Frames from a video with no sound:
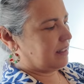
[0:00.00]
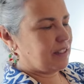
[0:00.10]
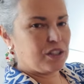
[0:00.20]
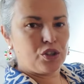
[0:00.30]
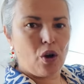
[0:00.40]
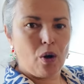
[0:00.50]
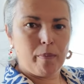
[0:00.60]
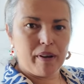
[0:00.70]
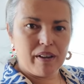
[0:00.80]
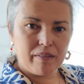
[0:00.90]
the
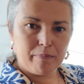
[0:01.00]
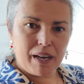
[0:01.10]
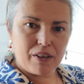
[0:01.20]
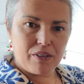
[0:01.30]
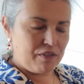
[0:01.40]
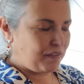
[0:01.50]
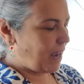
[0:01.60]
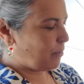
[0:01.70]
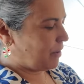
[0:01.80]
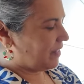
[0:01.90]
top part of the
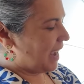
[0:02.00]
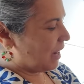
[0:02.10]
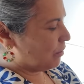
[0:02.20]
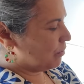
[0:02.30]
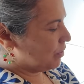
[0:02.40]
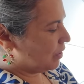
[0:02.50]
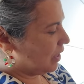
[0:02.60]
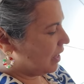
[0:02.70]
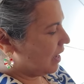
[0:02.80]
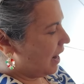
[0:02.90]
flower down,
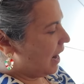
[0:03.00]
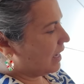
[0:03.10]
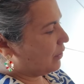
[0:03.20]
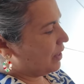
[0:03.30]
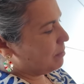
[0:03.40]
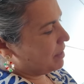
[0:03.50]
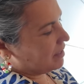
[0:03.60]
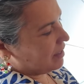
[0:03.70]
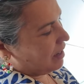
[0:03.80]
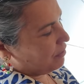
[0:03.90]
I create
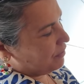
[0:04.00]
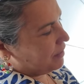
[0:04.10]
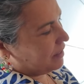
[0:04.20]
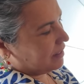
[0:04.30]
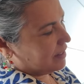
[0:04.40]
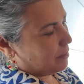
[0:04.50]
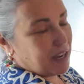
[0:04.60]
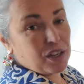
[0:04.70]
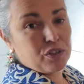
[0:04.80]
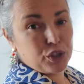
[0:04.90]
myself some
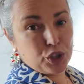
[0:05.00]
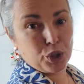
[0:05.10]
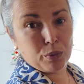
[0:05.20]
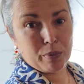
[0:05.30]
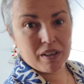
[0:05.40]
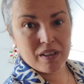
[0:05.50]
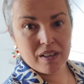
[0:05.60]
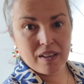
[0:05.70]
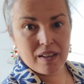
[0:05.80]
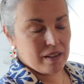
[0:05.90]
kind of tube.
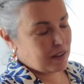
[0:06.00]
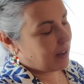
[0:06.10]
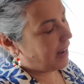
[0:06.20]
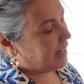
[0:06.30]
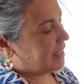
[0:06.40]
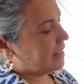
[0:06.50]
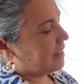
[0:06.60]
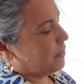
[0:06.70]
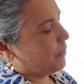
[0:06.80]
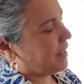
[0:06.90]
At
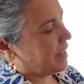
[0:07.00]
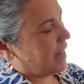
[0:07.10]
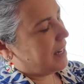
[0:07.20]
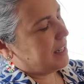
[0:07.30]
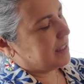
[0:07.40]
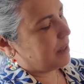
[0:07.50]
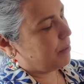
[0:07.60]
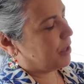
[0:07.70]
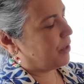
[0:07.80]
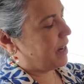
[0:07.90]
least I
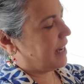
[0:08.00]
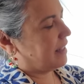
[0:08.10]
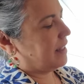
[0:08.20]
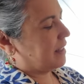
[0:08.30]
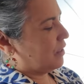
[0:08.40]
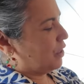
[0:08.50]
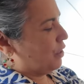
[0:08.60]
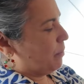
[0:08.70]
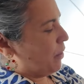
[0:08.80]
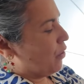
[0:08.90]
will create this
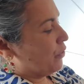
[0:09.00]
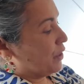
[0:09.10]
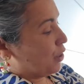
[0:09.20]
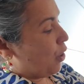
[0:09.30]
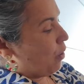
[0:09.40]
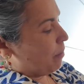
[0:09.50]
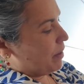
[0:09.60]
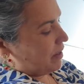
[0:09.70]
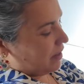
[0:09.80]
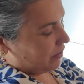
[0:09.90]
tube on the top.
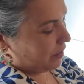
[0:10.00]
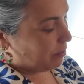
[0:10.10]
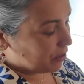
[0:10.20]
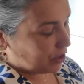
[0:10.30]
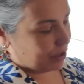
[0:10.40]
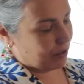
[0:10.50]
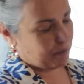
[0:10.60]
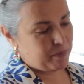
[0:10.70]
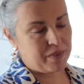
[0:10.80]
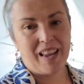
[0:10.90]
On the
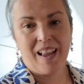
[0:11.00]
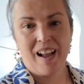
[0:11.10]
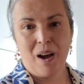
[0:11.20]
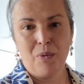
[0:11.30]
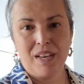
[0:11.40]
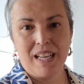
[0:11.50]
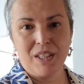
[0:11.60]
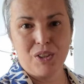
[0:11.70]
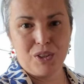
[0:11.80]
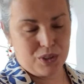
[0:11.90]
bottom, I would
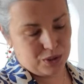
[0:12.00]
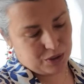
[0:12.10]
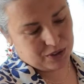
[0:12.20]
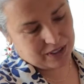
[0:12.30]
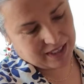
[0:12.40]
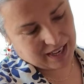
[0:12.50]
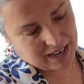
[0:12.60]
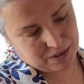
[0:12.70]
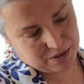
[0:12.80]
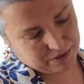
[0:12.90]
like to use this
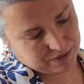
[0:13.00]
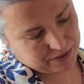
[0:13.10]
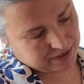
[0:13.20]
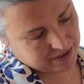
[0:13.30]
kind of